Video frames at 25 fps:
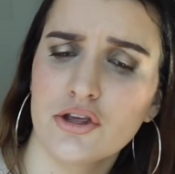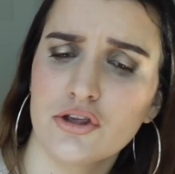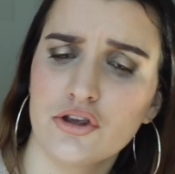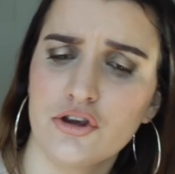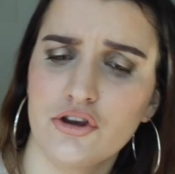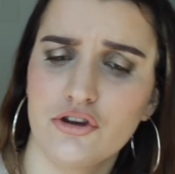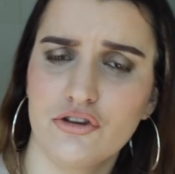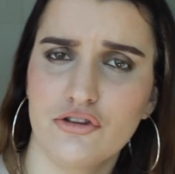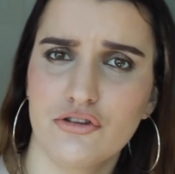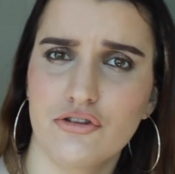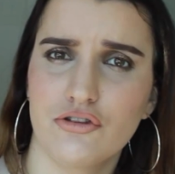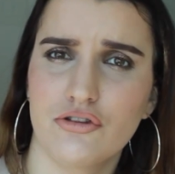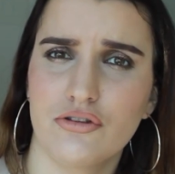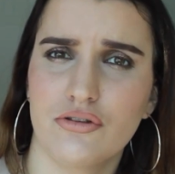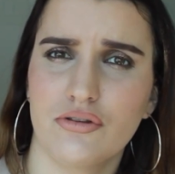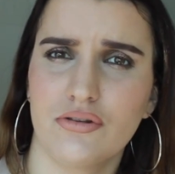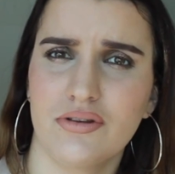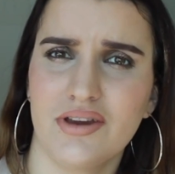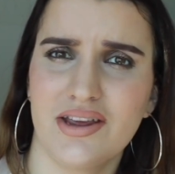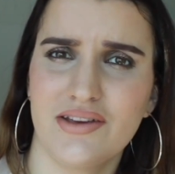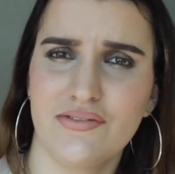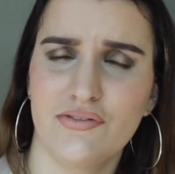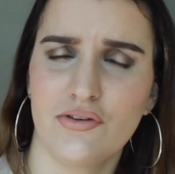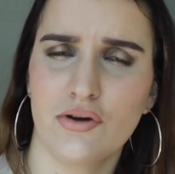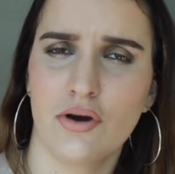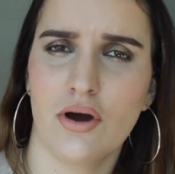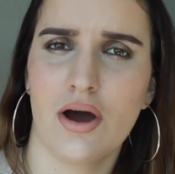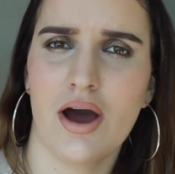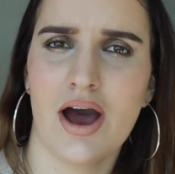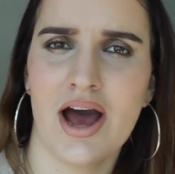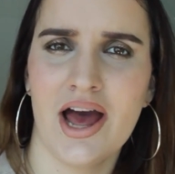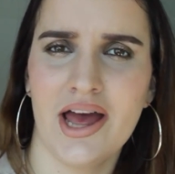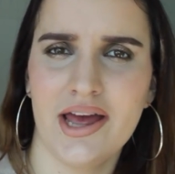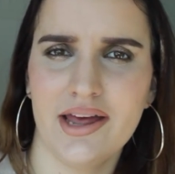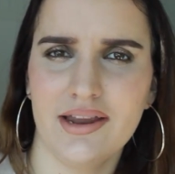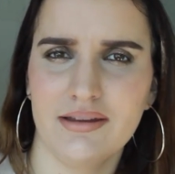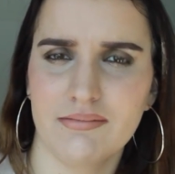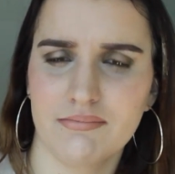If your
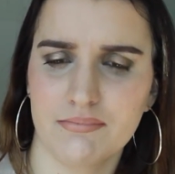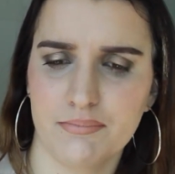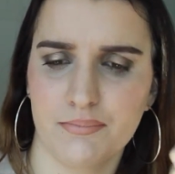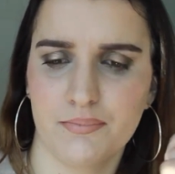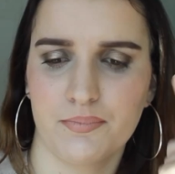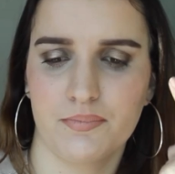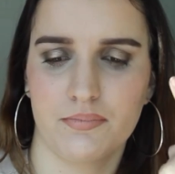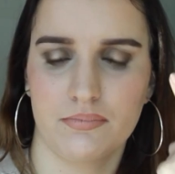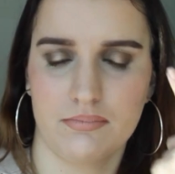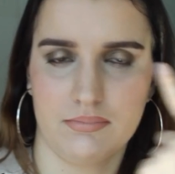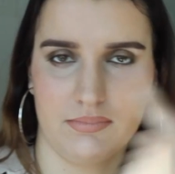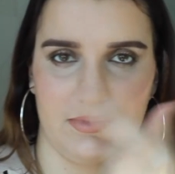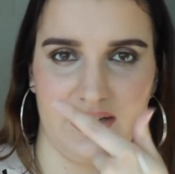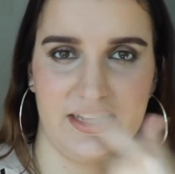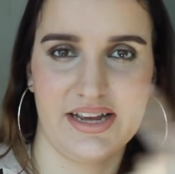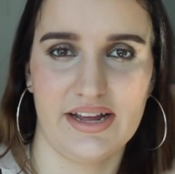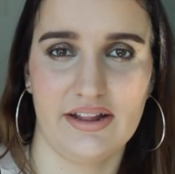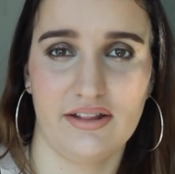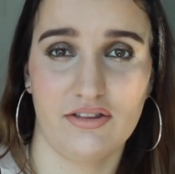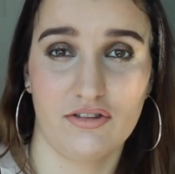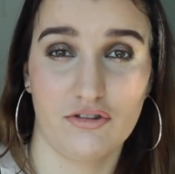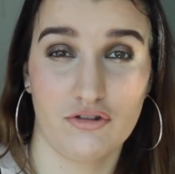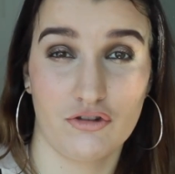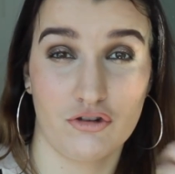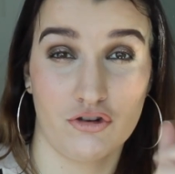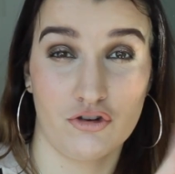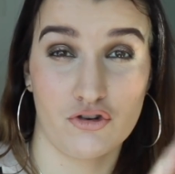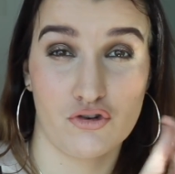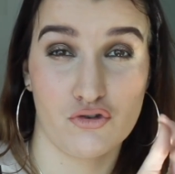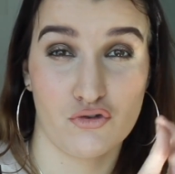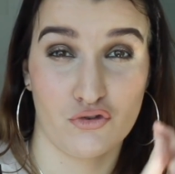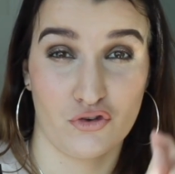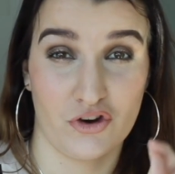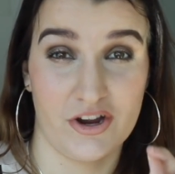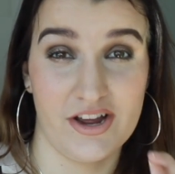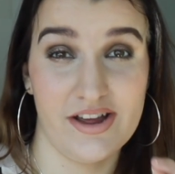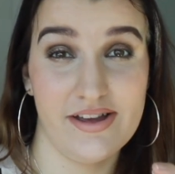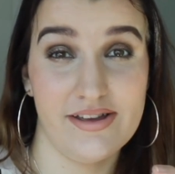eyelids do
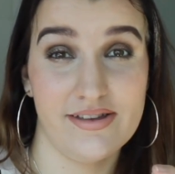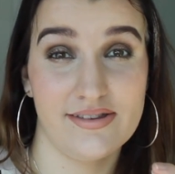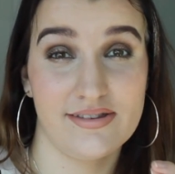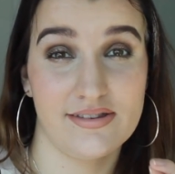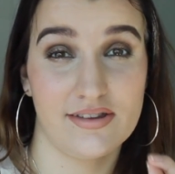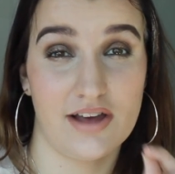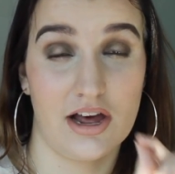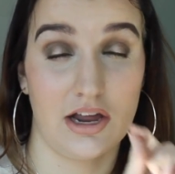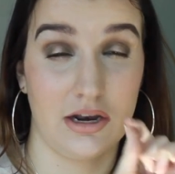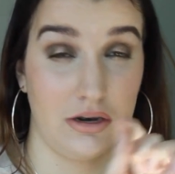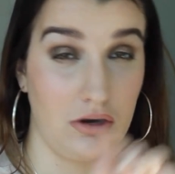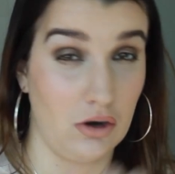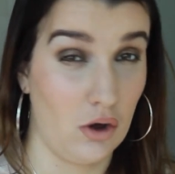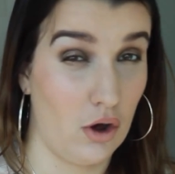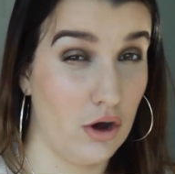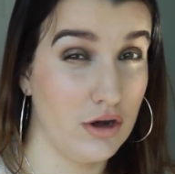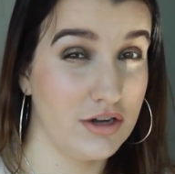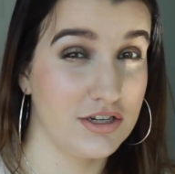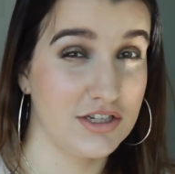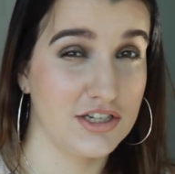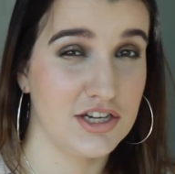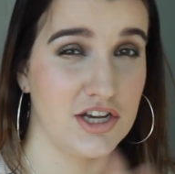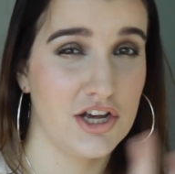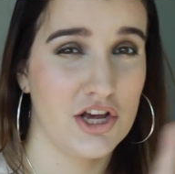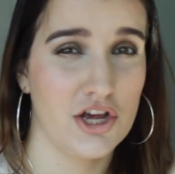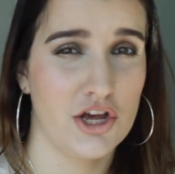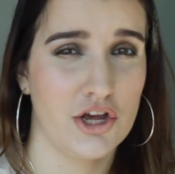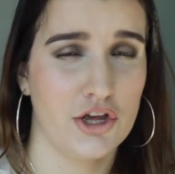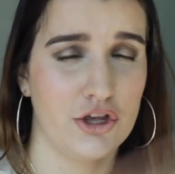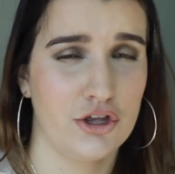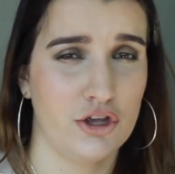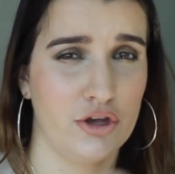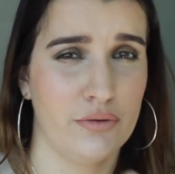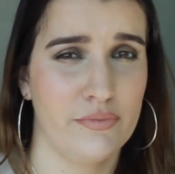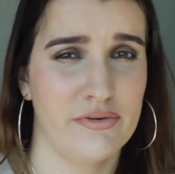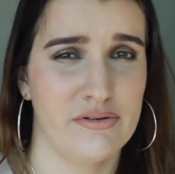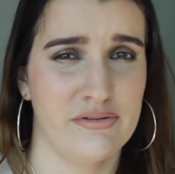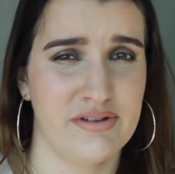crease a lot,
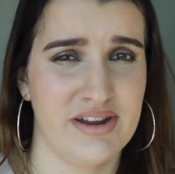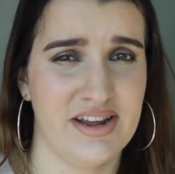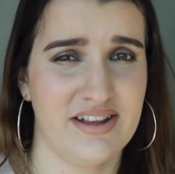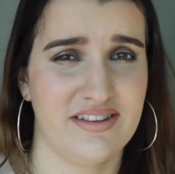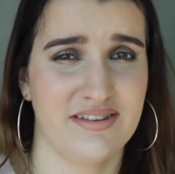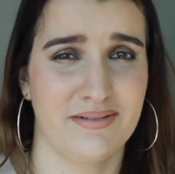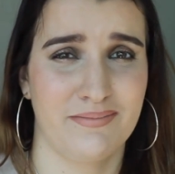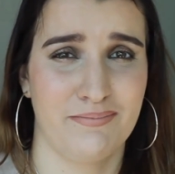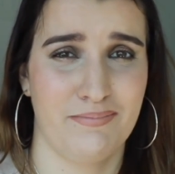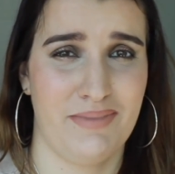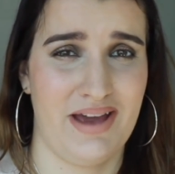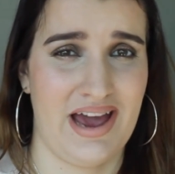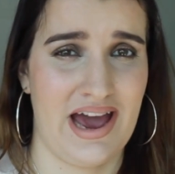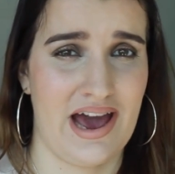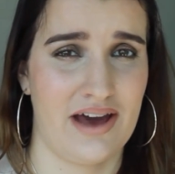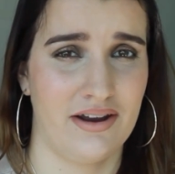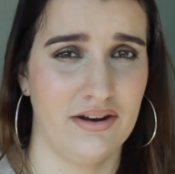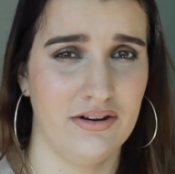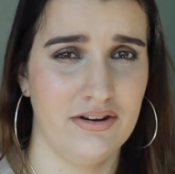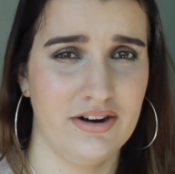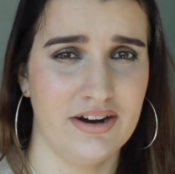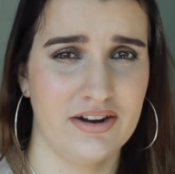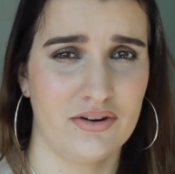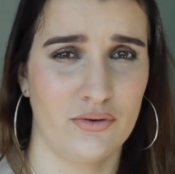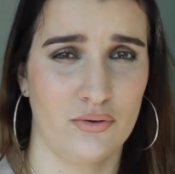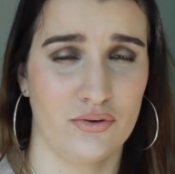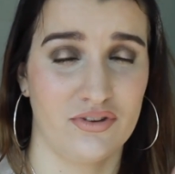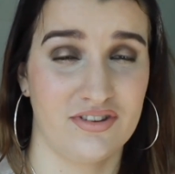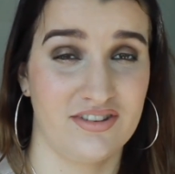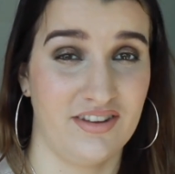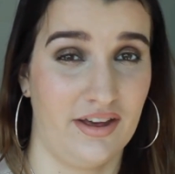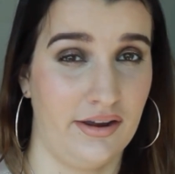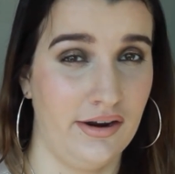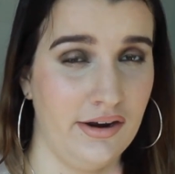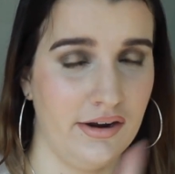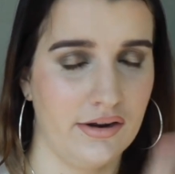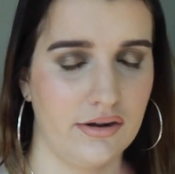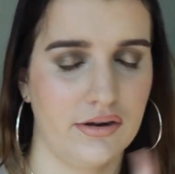you will need to powder it or
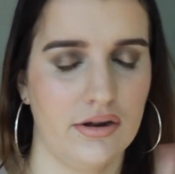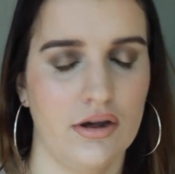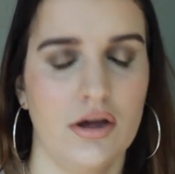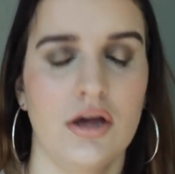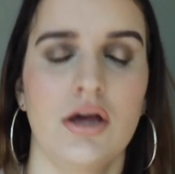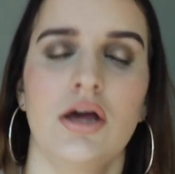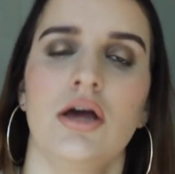set it.